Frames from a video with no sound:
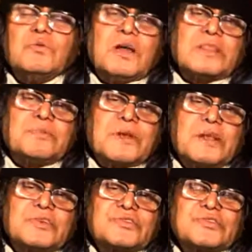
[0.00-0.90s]
when the
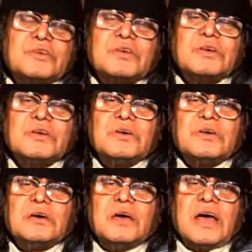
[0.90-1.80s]
police
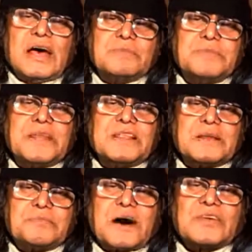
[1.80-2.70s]
have been in
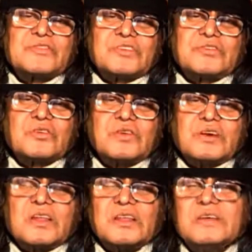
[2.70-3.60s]
the past
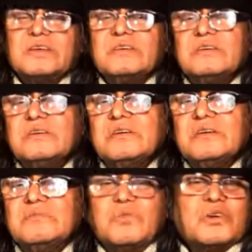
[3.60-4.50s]
historically,
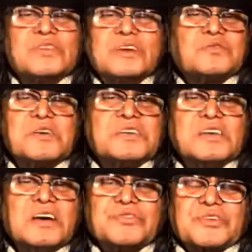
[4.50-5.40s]
more than 20
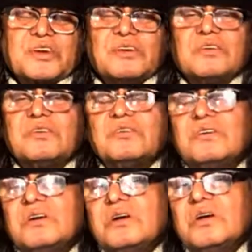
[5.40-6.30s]
years ago,
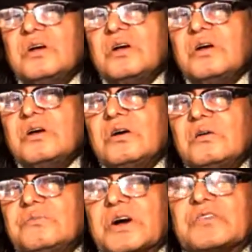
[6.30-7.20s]

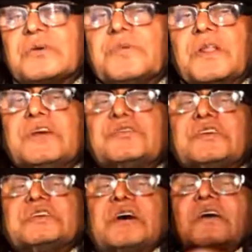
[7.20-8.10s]
because the police
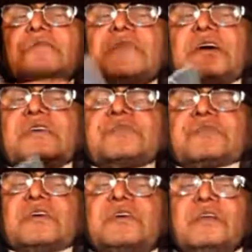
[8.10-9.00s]
in Tower
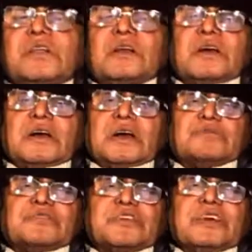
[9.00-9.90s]
Hamlets have
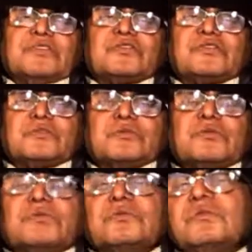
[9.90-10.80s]
ceased
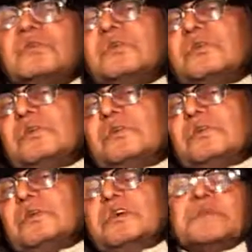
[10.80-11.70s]
to
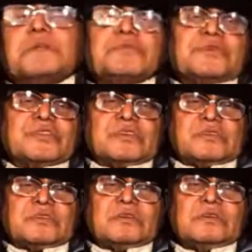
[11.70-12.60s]
even
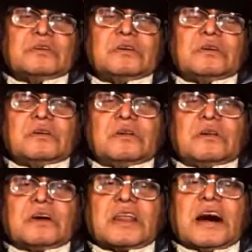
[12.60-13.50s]
visit
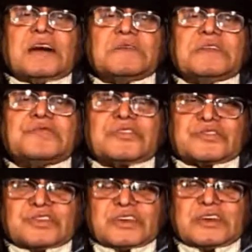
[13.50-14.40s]
crime
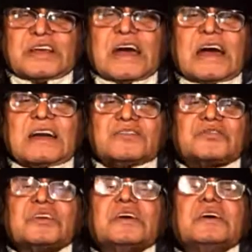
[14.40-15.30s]
infested, gangs